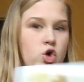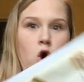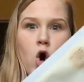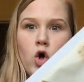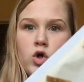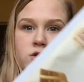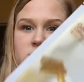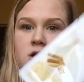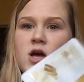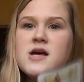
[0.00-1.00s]
Gold.
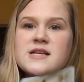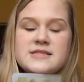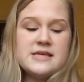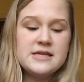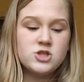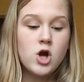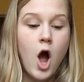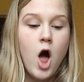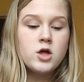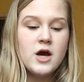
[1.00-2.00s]
See, these are
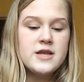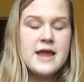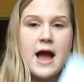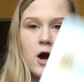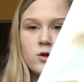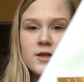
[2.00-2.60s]
all good now.